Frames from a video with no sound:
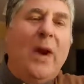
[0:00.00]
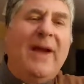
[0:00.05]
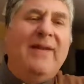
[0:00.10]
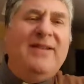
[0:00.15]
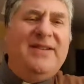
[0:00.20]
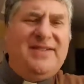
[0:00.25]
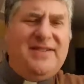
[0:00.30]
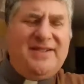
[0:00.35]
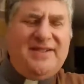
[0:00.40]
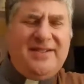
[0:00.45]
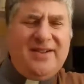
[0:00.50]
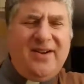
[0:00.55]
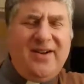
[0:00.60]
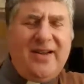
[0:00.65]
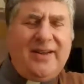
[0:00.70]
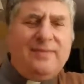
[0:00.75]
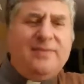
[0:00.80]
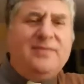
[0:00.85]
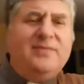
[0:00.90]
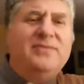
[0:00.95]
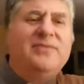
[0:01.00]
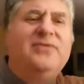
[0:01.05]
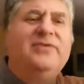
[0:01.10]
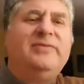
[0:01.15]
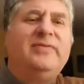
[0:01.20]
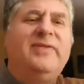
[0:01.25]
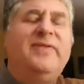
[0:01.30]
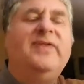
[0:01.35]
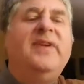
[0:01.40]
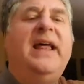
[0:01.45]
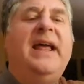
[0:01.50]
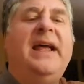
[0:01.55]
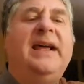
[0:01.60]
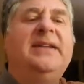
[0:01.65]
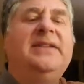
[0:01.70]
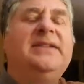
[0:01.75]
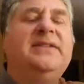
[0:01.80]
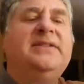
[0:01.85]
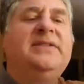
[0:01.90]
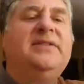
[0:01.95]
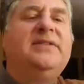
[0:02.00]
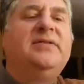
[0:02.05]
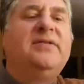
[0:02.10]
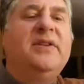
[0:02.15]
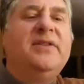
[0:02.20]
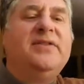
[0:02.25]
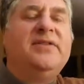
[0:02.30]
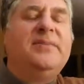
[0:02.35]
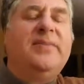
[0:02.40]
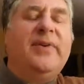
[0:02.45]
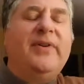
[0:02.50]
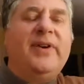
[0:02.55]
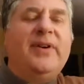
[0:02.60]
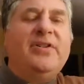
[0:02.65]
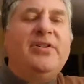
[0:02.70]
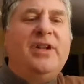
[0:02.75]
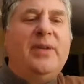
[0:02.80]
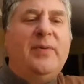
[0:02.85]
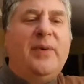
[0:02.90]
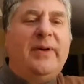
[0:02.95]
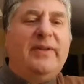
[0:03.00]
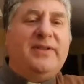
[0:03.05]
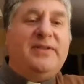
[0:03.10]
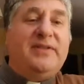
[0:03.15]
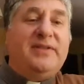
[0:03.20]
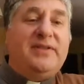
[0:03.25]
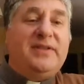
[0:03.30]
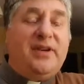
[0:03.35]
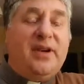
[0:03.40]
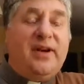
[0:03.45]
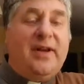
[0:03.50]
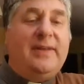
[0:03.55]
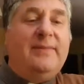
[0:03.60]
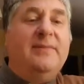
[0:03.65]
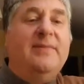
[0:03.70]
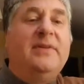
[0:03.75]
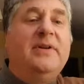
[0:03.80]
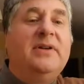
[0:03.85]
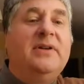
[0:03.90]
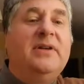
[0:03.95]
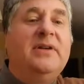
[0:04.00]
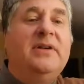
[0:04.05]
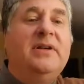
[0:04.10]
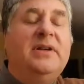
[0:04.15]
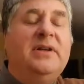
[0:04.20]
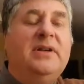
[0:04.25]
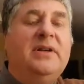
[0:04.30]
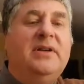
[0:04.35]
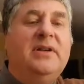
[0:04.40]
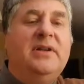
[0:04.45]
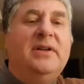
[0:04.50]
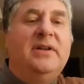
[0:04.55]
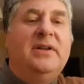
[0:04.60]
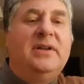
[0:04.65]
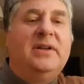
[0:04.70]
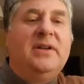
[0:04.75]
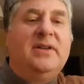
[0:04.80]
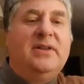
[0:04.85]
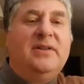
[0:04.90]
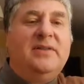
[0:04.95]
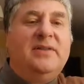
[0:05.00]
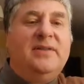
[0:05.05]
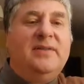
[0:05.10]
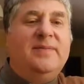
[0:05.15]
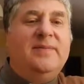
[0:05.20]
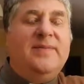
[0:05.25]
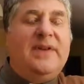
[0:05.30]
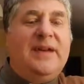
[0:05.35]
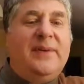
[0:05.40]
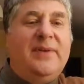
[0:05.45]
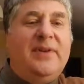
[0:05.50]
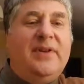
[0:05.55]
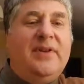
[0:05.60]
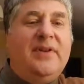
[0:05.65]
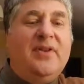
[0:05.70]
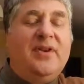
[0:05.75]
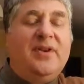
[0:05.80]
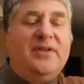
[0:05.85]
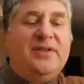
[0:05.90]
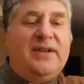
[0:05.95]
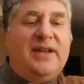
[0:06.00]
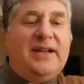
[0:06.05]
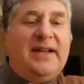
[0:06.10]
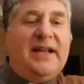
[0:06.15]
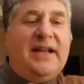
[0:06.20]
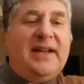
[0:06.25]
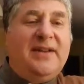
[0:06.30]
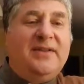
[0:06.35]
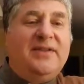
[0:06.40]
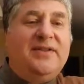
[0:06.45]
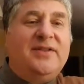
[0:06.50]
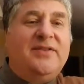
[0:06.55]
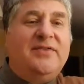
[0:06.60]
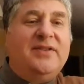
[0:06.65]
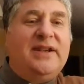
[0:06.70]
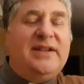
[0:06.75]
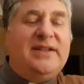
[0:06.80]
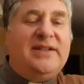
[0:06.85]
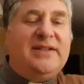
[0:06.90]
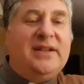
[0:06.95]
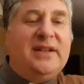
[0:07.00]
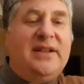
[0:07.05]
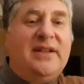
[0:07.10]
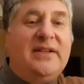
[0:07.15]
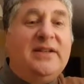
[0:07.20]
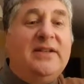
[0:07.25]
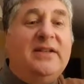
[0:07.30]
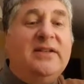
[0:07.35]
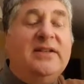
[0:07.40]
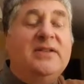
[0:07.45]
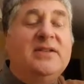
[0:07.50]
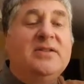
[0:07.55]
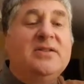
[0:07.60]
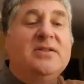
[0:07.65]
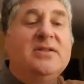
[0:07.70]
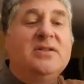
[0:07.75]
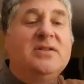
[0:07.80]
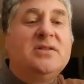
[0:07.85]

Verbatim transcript: where is the time to reflect and to grow spiritually? Where is the time to meet with God and encounter the transcendent?